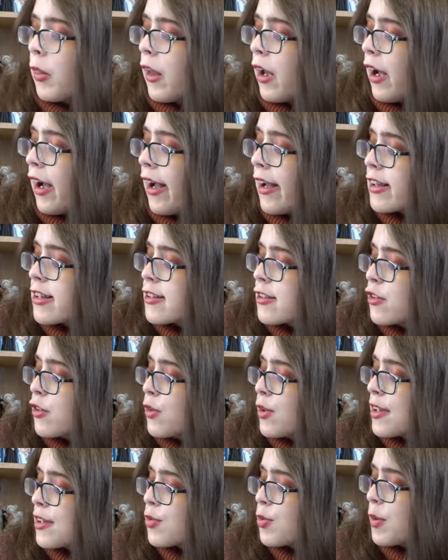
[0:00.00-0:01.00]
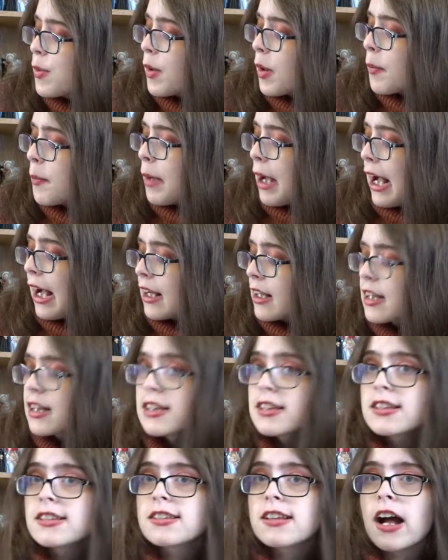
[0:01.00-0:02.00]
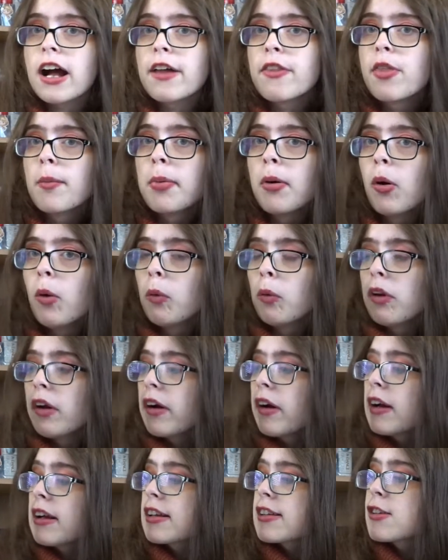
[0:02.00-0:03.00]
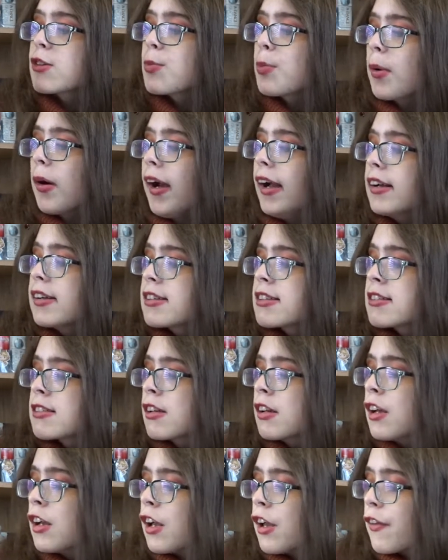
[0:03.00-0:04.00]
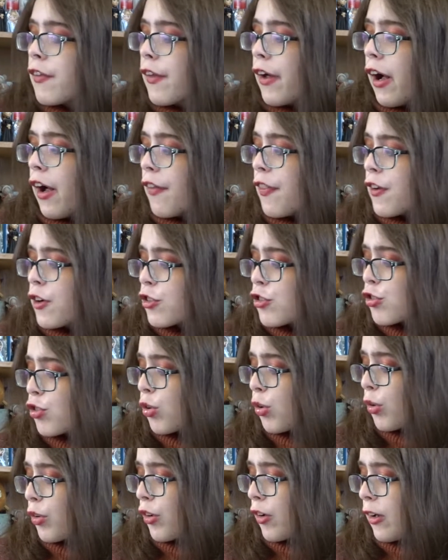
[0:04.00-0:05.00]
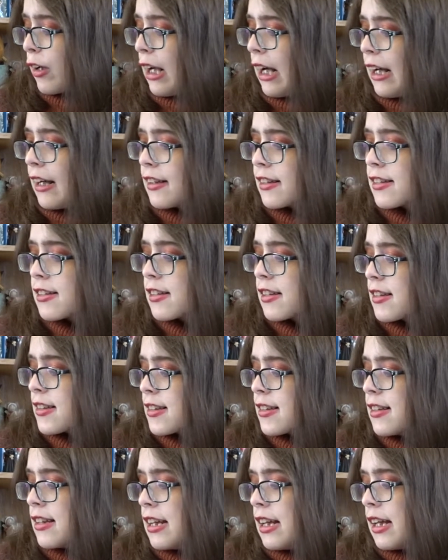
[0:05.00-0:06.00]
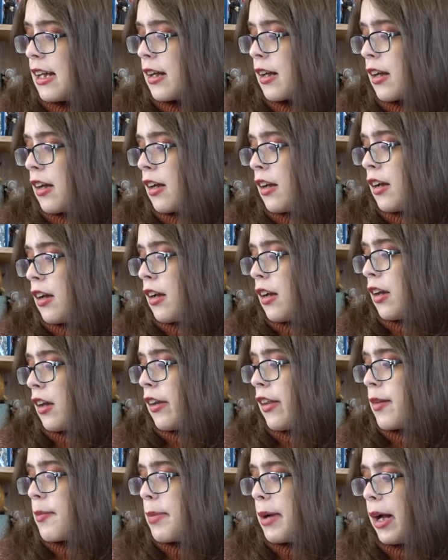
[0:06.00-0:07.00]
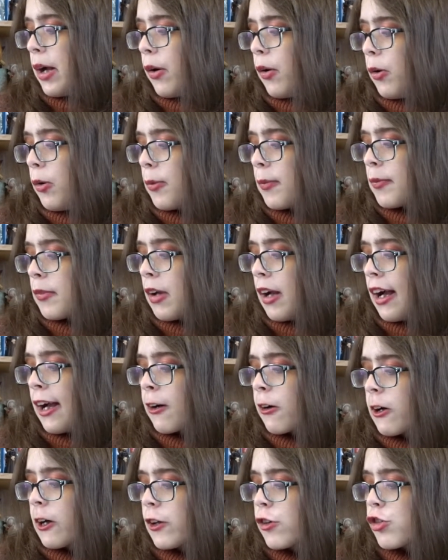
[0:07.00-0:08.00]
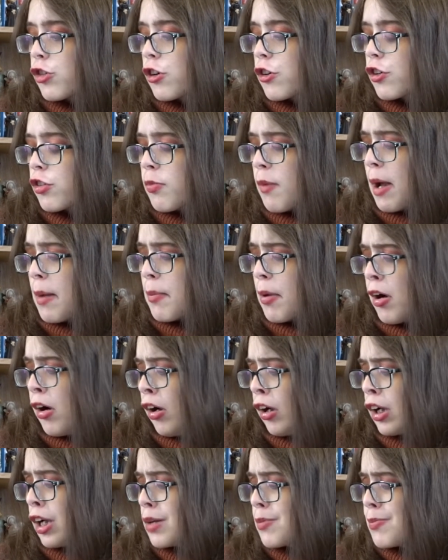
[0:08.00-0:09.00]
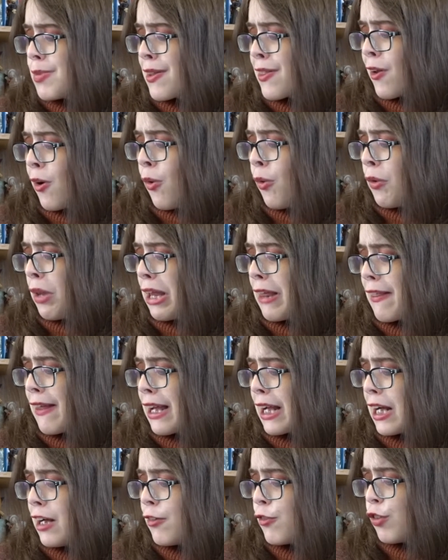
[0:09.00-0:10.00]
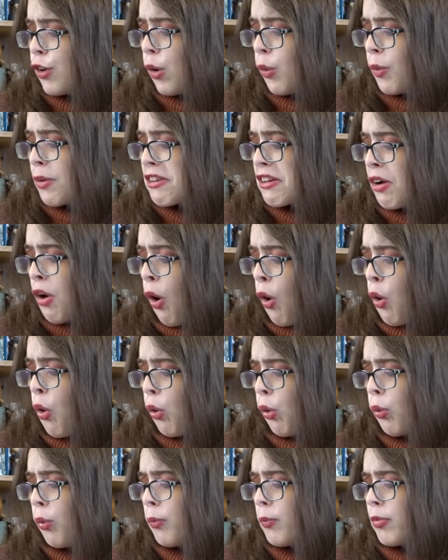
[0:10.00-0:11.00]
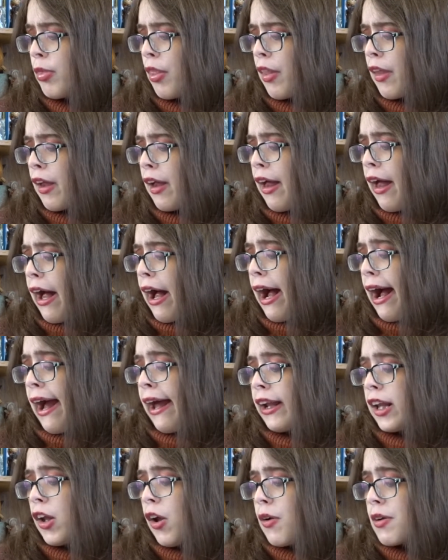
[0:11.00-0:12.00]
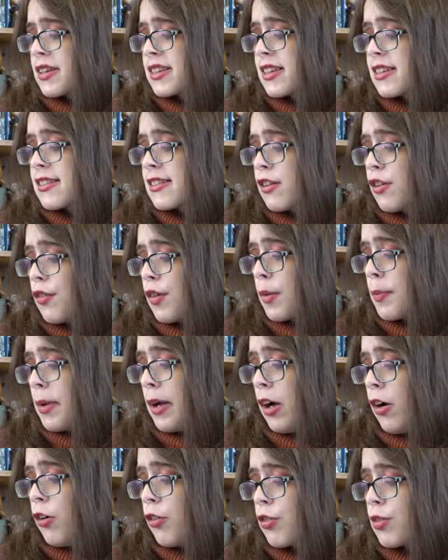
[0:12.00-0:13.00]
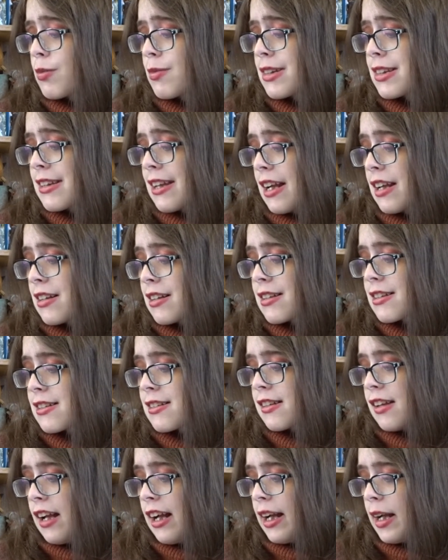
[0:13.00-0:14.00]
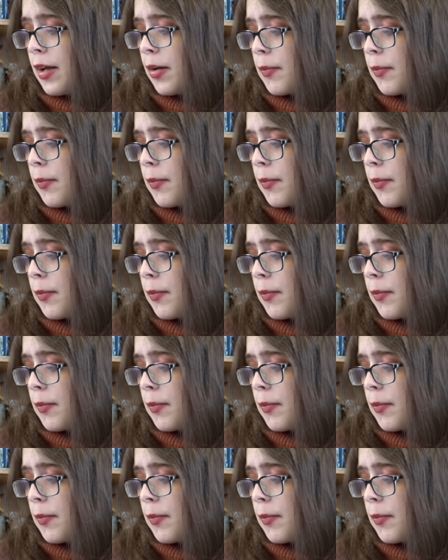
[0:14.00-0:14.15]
As soon as we were back inside the Polar Express, the other children asked to see the bell. I reached into my pocket, but the only thing I felt was a hole. I had lost the silver bell from Santa's sleigh.